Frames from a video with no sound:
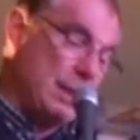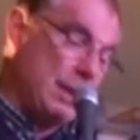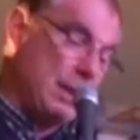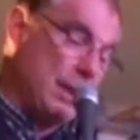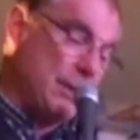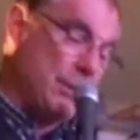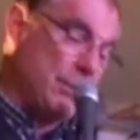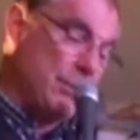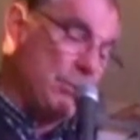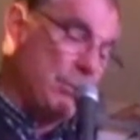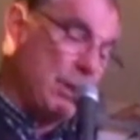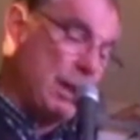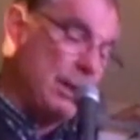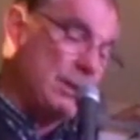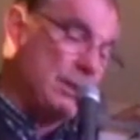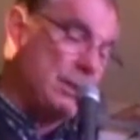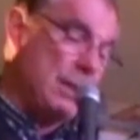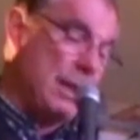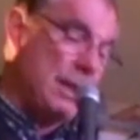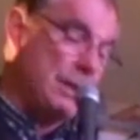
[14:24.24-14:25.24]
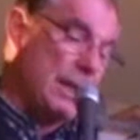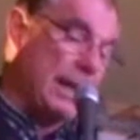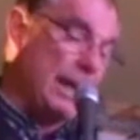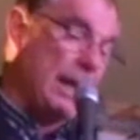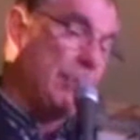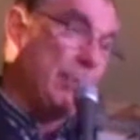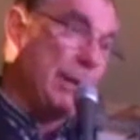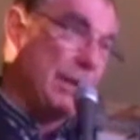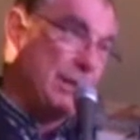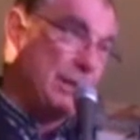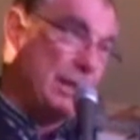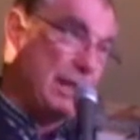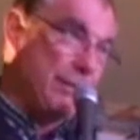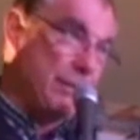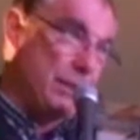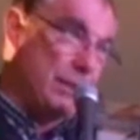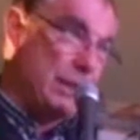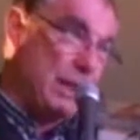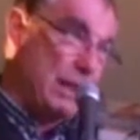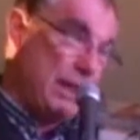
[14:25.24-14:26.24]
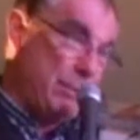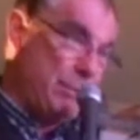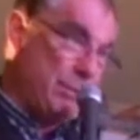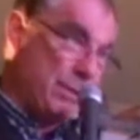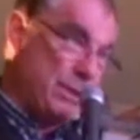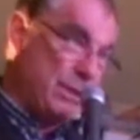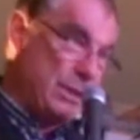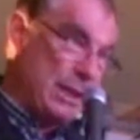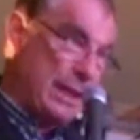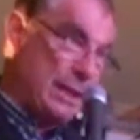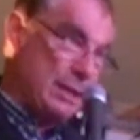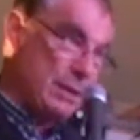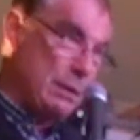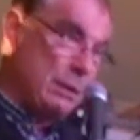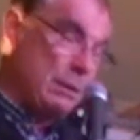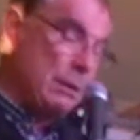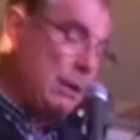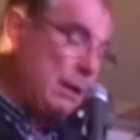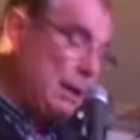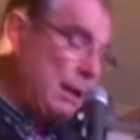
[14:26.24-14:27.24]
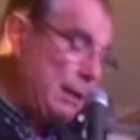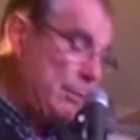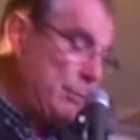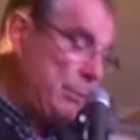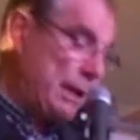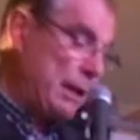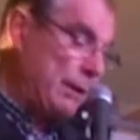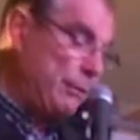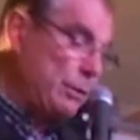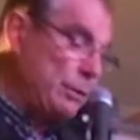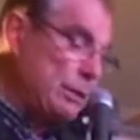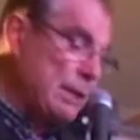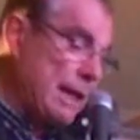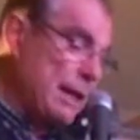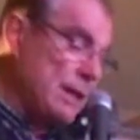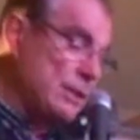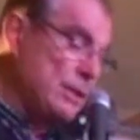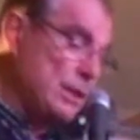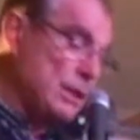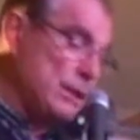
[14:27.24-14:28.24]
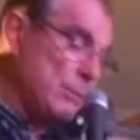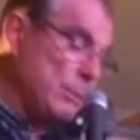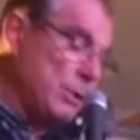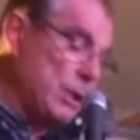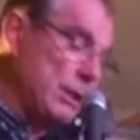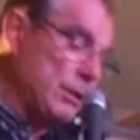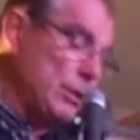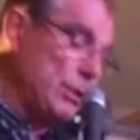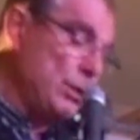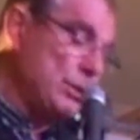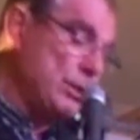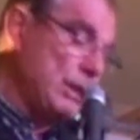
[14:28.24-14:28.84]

are taking about 17%. But if you take a system like the New